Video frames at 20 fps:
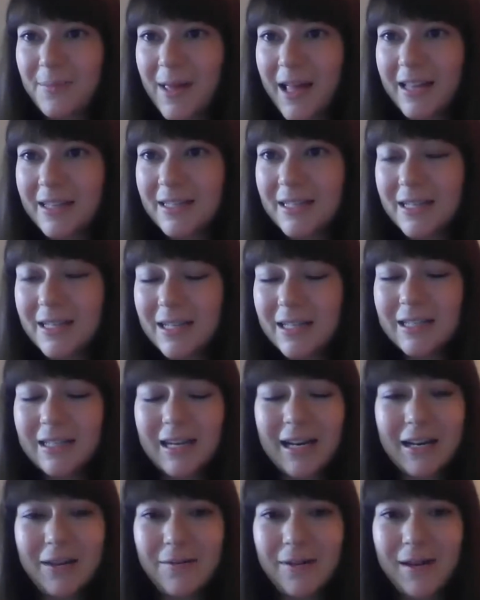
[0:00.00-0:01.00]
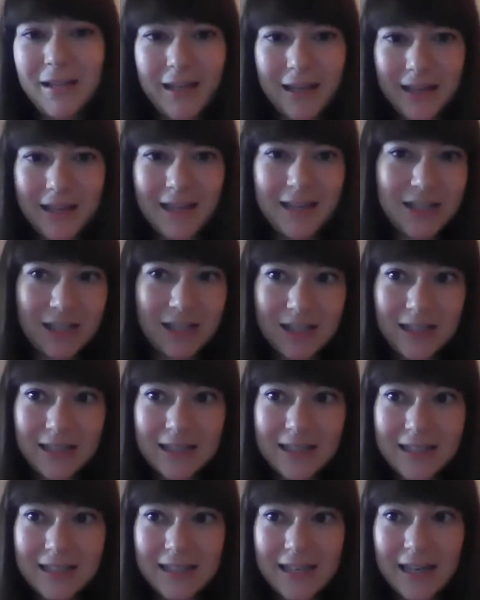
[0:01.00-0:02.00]
Palestinians in any way. Like, they just
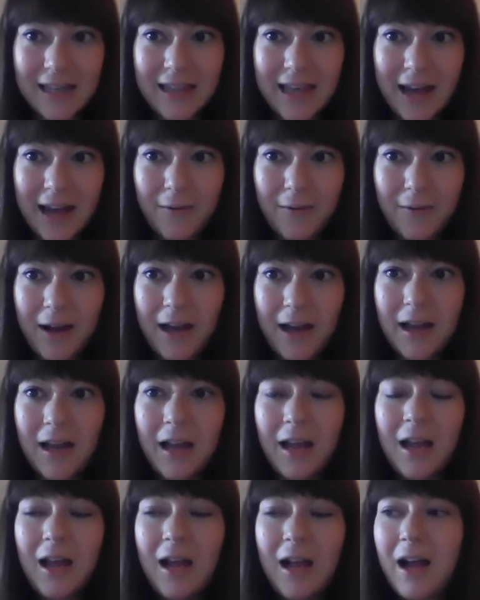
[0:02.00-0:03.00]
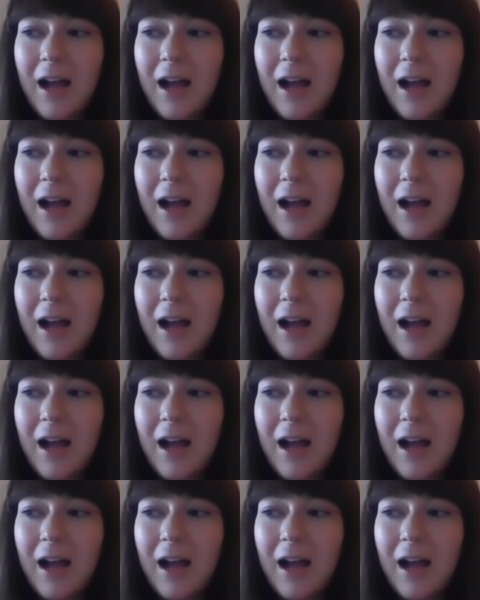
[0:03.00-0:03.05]
didn't see it that way.